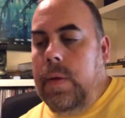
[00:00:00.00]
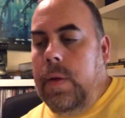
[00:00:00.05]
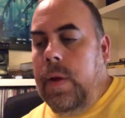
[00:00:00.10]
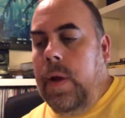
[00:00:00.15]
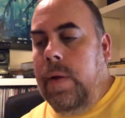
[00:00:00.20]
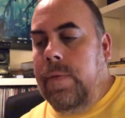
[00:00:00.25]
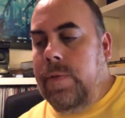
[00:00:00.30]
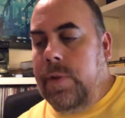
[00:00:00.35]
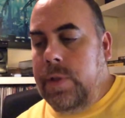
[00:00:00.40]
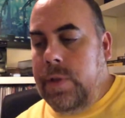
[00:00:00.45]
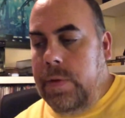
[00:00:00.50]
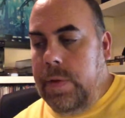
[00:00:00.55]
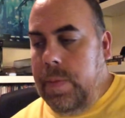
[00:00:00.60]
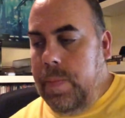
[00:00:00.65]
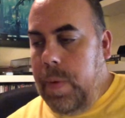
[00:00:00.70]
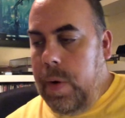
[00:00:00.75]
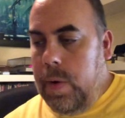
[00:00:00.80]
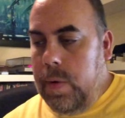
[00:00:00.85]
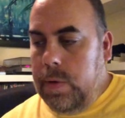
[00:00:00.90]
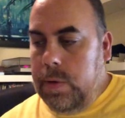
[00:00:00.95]
Conference of the
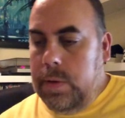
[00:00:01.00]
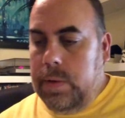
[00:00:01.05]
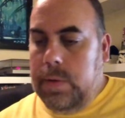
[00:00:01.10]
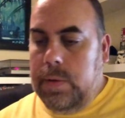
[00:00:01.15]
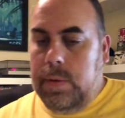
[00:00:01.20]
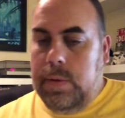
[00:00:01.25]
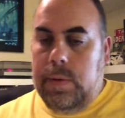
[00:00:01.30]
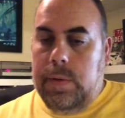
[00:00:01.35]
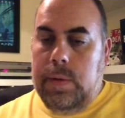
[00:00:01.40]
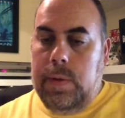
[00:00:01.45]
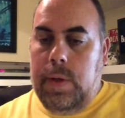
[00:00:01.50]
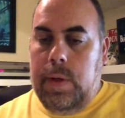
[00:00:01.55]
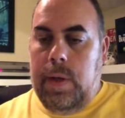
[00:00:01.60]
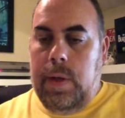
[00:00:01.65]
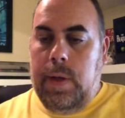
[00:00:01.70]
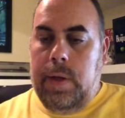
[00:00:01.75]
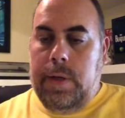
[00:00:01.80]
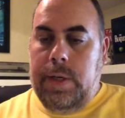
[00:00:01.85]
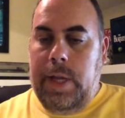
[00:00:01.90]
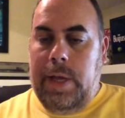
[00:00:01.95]
Birds,
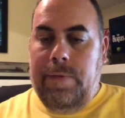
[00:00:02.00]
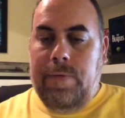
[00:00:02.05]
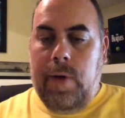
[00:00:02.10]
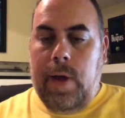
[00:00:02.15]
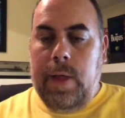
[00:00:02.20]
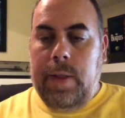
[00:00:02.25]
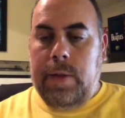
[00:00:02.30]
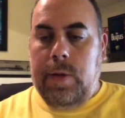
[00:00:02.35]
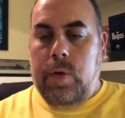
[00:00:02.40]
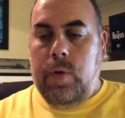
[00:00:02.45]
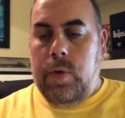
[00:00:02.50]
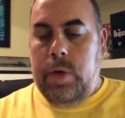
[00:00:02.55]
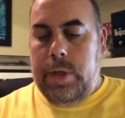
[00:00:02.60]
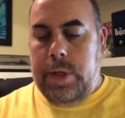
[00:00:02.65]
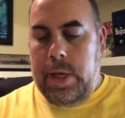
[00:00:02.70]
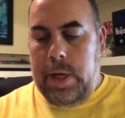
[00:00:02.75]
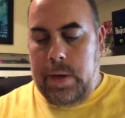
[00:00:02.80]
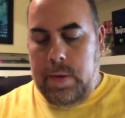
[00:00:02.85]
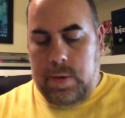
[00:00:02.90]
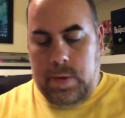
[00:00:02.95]
Dave Holland
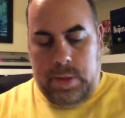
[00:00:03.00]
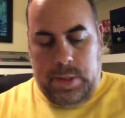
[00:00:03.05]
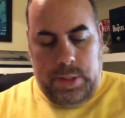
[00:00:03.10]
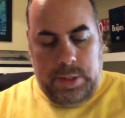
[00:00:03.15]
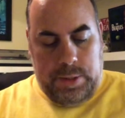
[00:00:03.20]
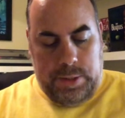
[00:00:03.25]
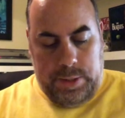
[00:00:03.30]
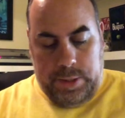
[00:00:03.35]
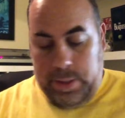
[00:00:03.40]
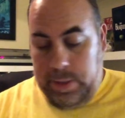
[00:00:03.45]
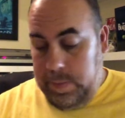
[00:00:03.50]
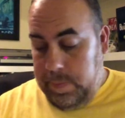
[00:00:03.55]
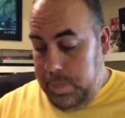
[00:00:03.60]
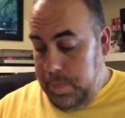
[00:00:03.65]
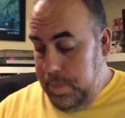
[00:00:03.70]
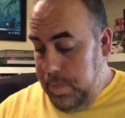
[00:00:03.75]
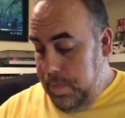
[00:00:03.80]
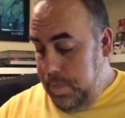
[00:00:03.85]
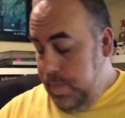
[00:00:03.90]
Quartet on ECM.